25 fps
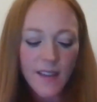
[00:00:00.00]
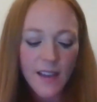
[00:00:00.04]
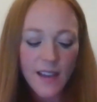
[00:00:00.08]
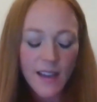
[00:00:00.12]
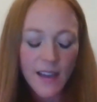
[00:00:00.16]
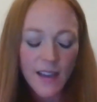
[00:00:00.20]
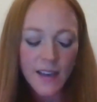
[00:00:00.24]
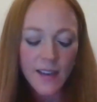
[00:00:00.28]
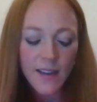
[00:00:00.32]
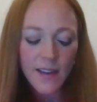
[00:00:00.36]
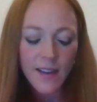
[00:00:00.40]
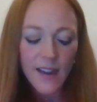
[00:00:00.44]

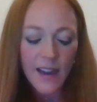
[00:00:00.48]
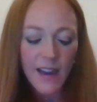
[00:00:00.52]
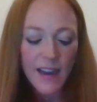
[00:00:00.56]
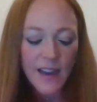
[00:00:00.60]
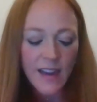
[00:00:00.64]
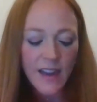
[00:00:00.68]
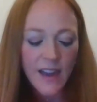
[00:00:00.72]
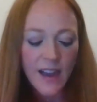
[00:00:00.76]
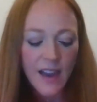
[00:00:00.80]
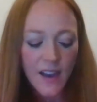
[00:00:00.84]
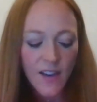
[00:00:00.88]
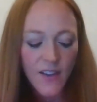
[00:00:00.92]
And
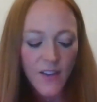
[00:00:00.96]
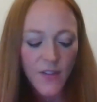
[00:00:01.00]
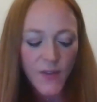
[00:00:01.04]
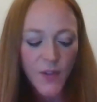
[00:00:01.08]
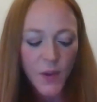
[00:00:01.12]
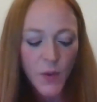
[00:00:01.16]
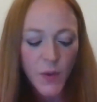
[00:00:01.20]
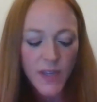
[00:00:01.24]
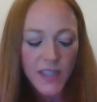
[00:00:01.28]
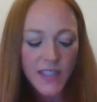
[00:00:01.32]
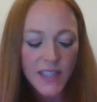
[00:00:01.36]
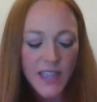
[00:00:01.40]
a
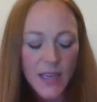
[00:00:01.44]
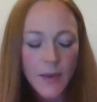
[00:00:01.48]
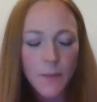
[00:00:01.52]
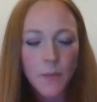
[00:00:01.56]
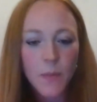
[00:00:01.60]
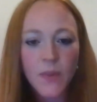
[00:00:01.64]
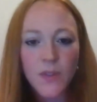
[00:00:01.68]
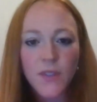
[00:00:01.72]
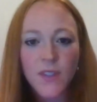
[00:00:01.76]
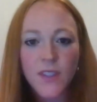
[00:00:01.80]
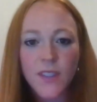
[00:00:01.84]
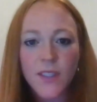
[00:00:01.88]
few
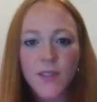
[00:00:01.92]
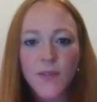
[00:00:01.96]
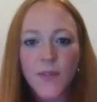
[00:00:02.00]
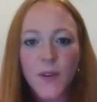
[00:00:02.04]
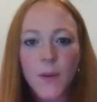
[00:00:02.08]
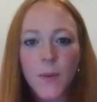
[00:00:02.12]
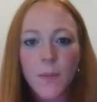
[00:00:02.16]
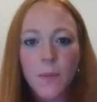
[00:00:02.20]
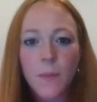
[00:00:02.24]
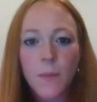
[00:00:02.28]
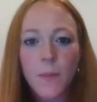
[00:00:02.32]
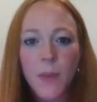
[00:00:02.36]
examples
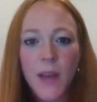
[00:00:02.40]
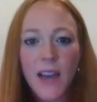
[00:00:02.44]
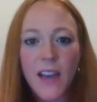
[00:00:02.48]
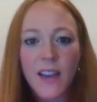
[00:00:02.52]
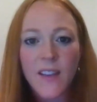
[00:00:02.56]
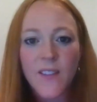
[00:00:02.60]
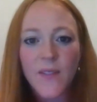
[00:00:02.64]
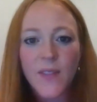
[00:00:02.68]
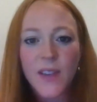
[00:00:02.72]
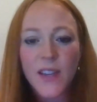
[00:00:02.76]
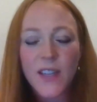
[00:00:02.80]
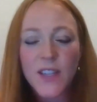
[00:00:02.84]
from
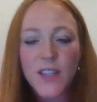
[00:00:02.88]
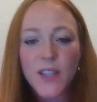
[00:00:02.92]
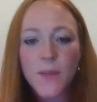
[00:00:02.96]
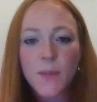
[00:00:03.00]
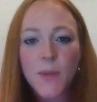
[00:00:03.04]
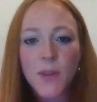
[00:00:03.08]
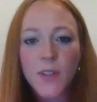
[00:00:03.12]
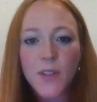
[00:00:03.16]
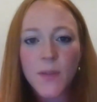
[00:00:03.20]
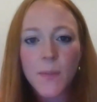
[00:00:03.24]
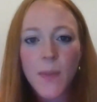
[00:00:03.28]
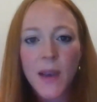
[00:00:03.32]
Black & Veatch's
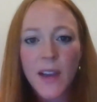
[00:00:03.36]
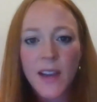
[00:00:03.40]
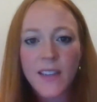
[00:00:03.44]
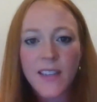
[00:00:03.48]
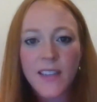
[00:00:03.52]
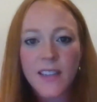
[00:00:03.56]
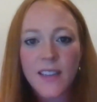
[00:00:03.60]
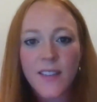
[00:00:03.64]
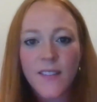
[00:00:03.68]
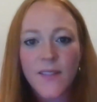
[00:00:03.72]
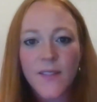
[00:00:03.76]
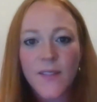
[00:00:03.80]

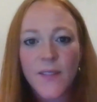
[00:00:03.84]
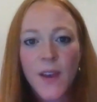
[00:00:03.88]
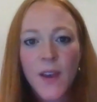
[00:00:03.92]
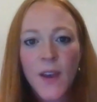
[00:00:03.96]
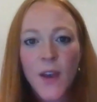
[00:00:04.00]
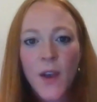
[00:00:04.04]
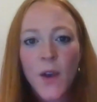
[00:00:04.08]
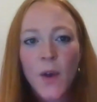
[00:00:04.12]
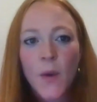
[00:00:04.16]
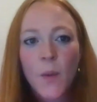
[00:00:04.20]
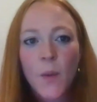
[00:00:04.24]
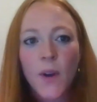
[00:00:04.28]
perspective,
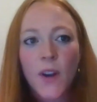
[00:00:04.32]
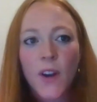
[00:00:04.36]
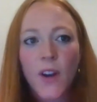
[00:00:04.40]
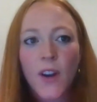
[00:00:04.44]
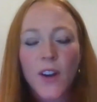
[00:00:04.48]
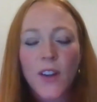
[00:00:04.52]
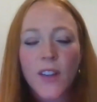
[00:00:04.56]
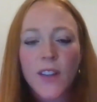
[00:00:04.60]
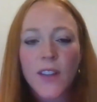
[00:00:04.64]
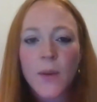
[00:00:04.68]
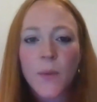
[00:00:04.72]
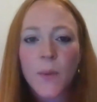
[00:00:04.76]
we're
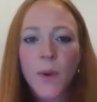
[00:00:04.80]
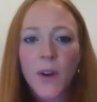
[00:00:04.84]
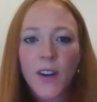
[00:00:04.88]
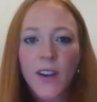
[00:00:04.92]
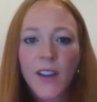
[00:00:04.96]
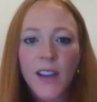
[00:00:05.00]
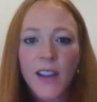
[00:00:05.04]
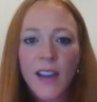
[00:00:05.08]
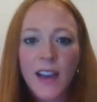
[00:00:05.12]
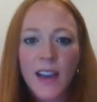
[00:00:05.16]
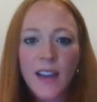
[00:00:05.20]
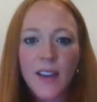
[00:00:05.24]
currently
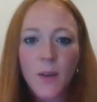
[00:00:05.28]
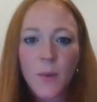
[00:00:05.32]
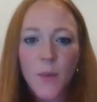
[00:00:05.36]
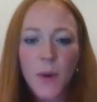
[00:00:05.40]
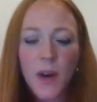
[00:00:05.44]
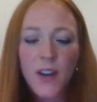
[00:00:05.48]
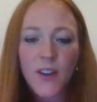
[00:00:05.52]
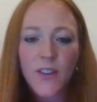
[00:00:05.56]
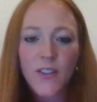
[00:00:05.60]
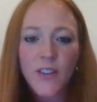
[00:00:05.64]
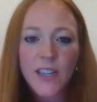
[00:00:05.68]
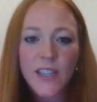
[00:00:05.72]
working on a
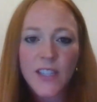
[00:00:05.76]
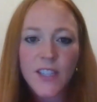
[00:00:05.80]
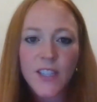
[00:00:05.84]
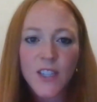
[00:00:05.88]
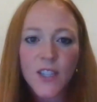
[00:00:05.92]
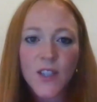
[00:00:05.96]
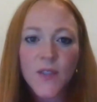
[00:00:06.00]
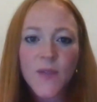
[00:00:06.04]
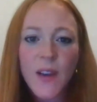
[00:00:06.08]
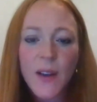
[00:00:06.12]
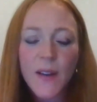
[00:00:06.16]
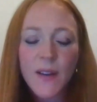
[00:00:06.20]
Water
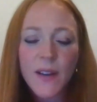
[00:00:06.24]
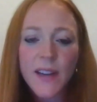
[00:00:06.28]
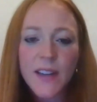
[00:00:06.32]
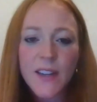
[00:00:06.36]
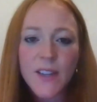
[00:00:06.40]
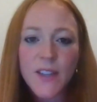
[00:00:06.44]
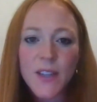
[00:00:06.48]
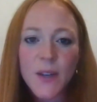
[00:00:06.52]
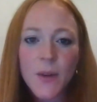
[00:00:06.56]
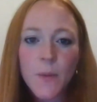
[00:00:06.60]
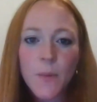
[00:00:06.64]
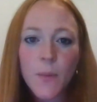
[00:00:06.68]
Research
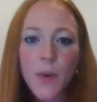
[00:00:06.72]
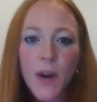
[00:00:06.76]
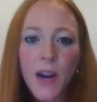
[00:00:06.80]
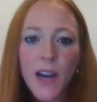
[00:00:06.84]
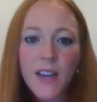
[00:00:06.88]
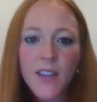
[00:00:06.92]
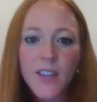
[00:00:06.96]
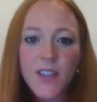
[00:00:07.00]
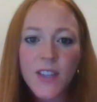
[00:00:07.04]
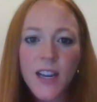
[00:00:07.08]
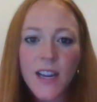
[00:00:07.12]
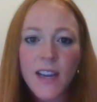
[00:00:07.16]
Foundation
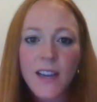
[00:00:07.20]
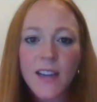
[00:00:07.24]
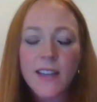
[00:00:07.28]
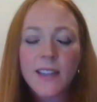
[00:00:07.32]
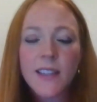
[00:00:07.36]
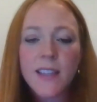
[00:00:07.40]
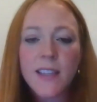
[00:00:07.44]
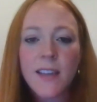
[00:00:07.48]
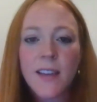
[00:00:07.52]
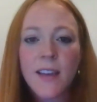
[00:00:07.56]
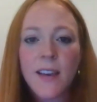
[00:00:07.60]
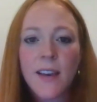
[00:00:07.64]

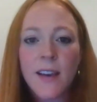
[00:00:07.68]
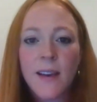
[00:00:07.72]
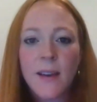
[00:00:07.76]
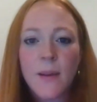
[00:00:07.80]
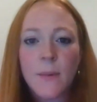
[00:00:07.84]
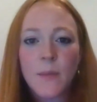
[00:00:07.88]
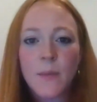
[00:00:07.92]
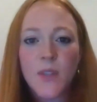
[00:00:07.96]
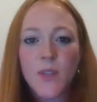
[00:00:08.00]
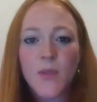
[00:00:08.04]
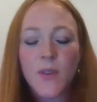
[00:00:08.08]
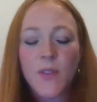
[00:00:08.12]
project
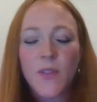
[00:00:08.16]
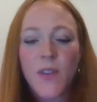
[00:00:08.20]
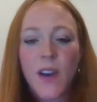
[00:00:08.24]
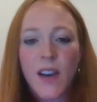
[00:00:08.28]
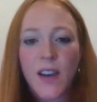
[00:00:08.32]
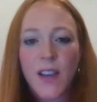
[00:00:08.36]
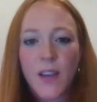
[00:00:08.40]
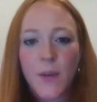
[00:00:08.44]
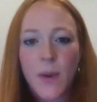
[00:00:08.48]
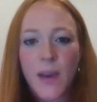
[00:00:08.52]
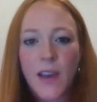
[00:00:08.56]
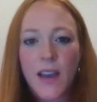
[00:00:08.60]
to
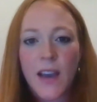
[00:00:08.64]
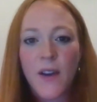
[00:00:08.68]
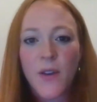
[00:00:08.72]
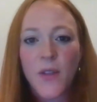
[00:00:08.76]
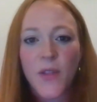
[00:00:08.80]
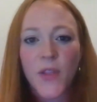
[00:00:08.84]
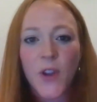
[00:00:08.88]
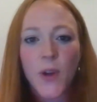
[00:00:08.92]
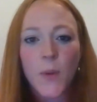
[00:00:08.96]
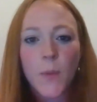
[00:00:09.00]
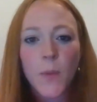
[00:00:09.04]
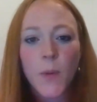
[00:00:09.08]
evaluate
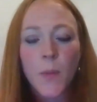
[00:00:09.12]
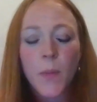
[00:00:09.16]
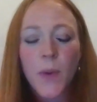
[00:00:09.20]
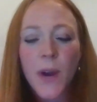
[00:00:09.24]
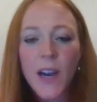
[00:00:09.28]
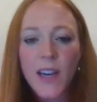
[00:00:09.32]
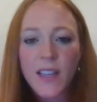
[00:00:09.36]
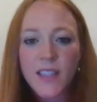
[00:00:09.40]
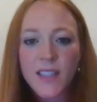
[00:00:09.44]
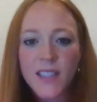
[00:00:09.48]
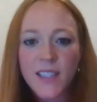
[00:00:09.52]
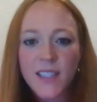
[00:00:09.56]
how thermal
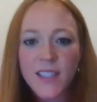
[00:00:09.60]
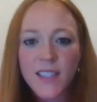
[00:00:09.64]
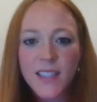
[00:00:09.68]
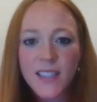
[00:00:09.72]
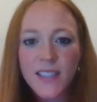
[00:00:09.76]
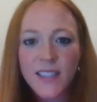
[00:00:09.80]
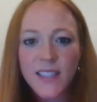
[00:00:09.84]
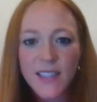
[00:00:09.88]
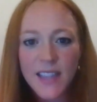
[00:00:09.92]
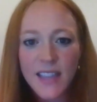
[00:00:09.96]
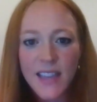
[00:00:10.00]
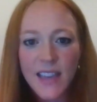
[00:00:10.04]

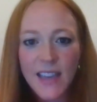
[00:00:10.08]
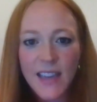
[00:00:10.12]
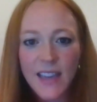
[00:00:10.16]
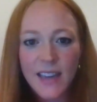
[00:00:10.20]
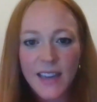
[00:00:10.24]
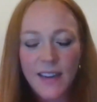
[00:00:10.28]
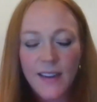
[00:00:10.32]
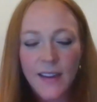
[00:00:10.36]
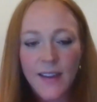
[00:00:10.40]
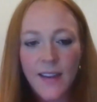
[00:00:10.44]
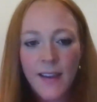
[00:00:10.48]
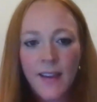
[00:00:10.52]
processes
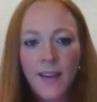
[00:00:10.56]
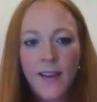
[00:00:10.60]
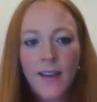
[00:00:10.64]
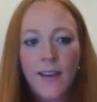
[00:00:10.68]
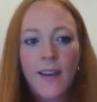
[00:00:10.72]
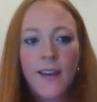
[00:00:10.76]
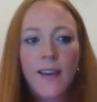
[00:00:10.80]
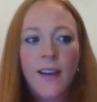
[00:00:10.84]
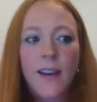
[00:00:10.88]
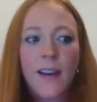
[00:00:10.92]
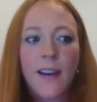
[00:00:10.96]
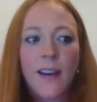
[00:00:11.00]
can
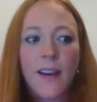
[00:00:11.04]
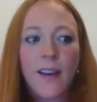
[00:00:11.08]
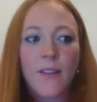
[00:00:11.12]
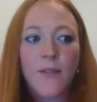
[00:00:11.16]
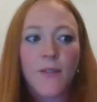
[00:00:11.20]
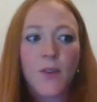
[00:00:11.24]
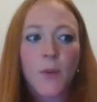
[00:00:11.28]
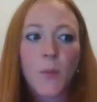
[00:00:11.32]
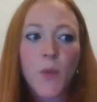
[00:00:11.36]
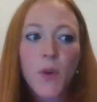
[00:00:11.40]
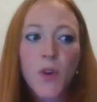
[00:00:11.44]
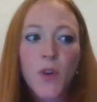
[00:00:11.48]

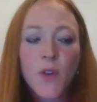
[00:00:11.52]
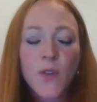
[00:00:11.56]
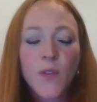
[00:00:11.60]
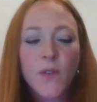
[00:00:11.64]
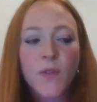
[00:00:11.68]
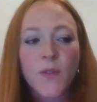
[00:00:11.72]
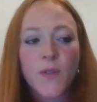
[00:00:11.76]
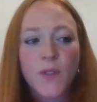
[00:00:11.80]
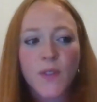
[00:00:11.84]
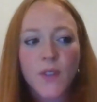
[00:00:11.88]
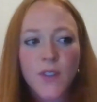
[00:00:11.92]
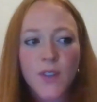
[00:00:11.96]

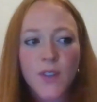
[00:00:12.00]
remove